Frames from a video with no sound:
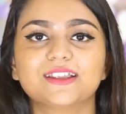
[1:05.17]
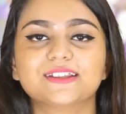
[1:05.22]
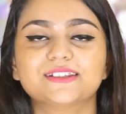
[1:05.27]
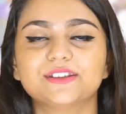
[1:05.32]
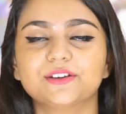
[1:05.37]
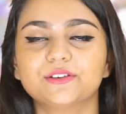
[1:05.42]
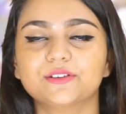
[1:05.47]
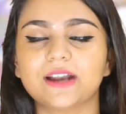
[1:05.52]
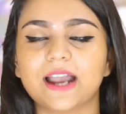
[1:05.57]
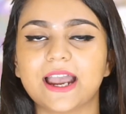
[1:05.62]

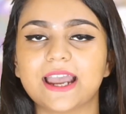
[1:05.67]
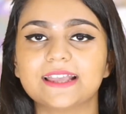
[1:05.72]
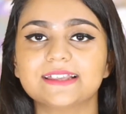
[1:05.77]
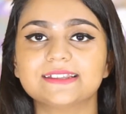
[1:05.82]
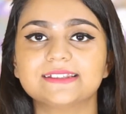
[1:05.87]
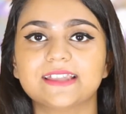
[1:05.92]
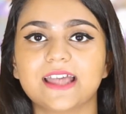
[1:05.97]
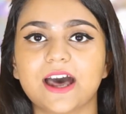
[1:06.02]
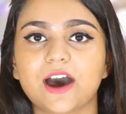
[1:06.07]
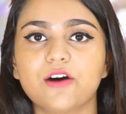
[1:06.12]
So
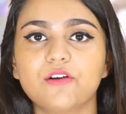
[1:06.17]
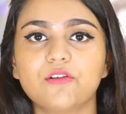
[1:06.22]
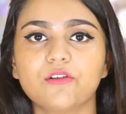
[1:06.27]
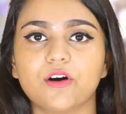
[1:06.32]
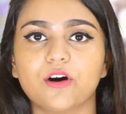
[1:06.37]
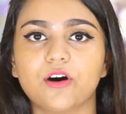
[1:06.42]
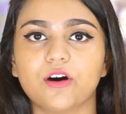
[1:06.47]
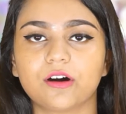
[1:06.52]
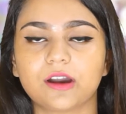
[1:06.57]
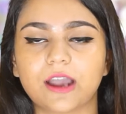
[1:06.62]
guys,
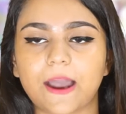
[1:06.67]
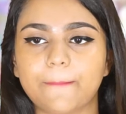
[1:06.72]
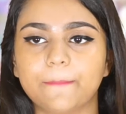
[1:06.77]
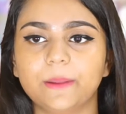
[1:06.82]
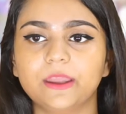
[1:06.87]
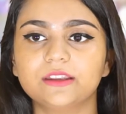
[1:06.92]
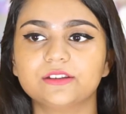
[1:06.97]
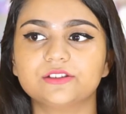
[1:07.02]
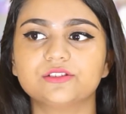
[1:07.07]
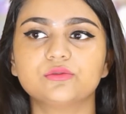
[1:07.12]
now
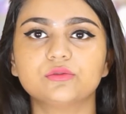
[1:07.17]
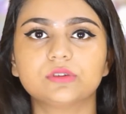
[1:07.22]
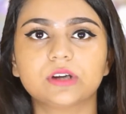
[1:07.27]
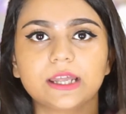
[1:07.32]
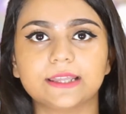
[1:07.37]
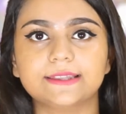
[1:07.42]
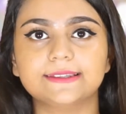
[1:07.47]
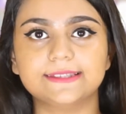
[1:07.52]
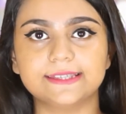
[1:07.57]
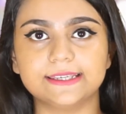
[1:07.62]
coming to
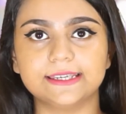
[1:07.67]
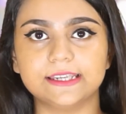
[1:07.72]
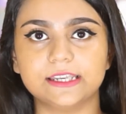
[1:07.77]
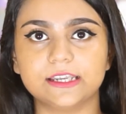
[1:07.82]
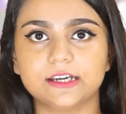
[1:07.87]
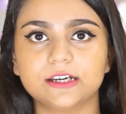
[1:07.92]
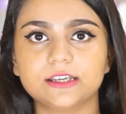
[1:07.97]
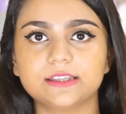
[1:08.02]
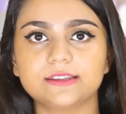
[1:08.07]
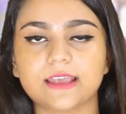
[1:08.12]

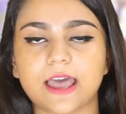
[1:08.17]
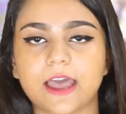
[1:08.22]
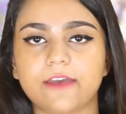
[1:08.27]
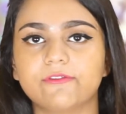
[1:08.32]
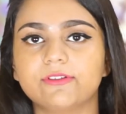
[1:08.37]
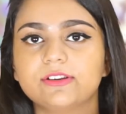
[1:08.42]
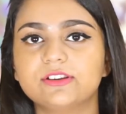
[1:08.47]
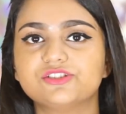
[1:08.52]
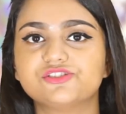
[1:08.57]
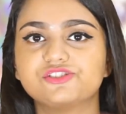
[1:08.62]
concealers,
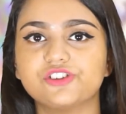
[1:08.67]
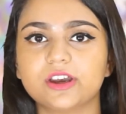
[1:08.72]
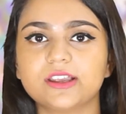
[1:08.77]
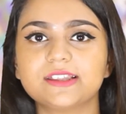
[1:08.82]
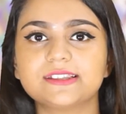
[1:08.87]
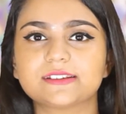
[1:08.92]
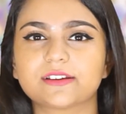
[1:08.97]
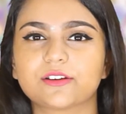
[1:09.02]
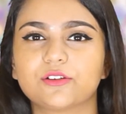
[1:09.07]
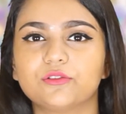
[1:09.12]
I will
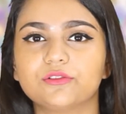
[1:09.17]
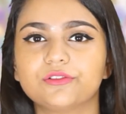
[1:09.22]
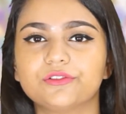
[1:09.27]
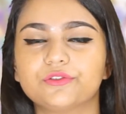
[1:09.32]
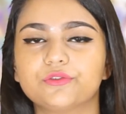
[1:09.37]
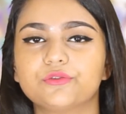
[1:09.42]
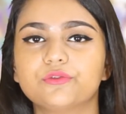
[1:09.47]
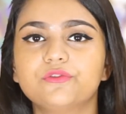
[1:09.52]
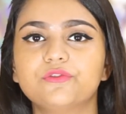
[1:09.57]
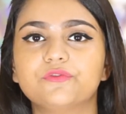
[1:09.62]
just go
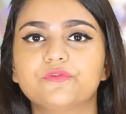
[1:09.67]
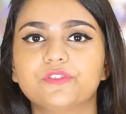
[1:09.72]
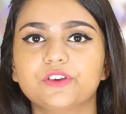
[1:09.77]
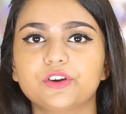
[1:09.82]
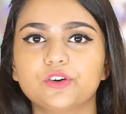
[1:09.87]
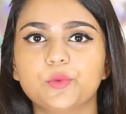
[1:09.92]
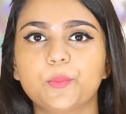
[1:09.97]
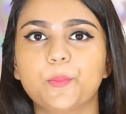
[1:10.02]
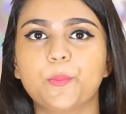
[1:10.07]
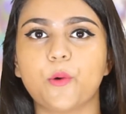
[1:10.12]
through
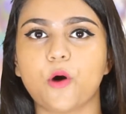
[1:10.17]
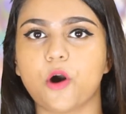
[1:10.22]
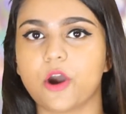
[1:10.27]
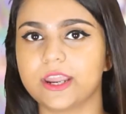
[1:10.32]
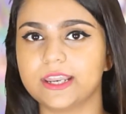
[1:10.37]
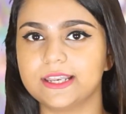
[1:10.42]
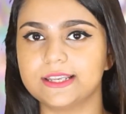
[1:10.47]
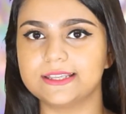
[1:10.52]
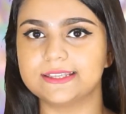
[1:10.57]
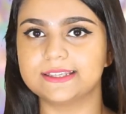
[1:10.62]
few
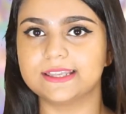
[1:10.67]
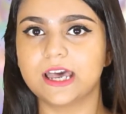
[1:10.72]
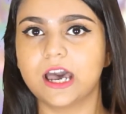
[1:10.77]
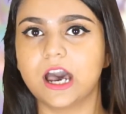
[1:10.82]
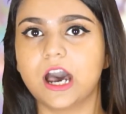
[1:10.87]
points